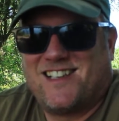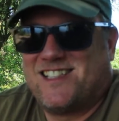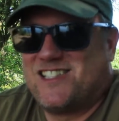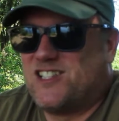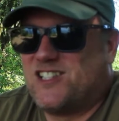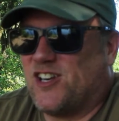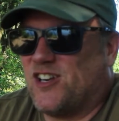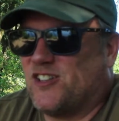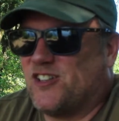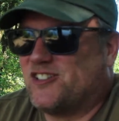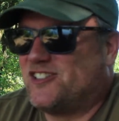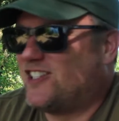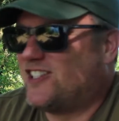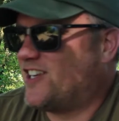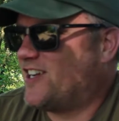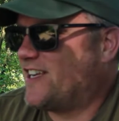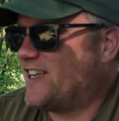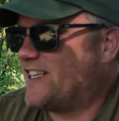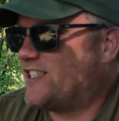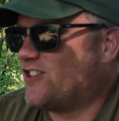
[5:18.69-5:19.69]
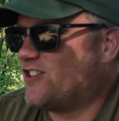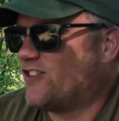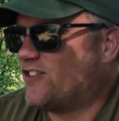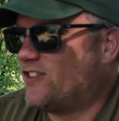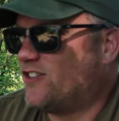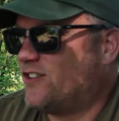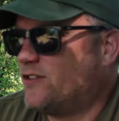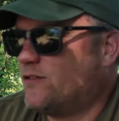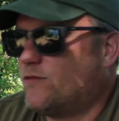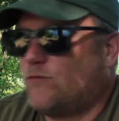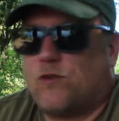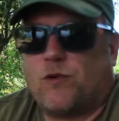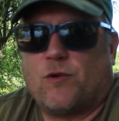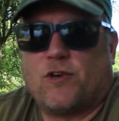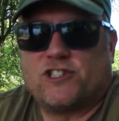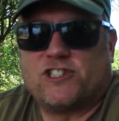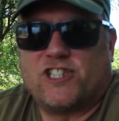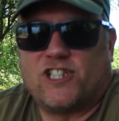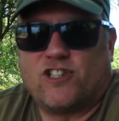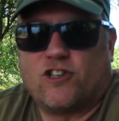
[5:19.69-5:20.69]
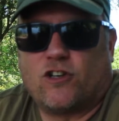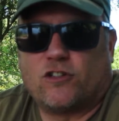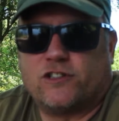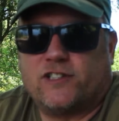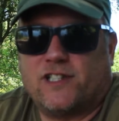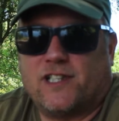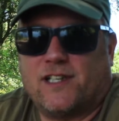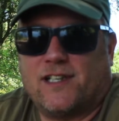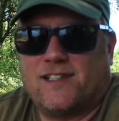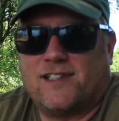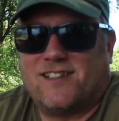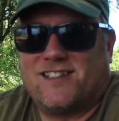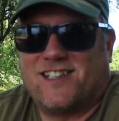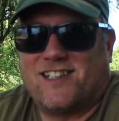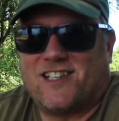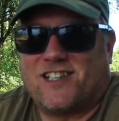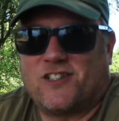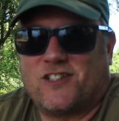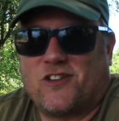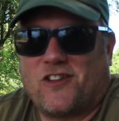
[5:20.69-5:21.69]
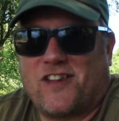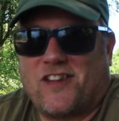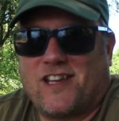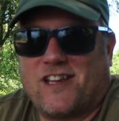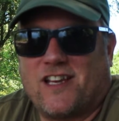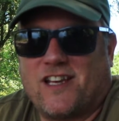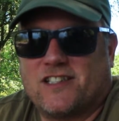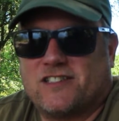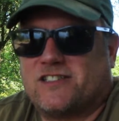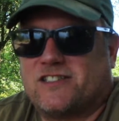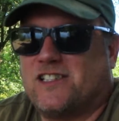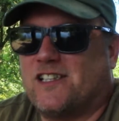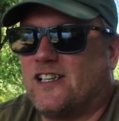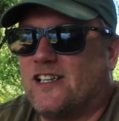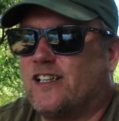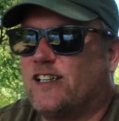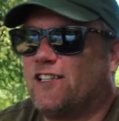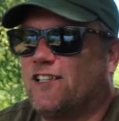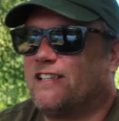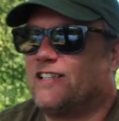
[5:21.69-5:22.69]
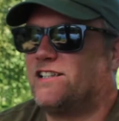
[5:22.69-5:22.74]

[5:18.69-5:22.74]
So tonight we're watching Godzilla, and I don't think that's not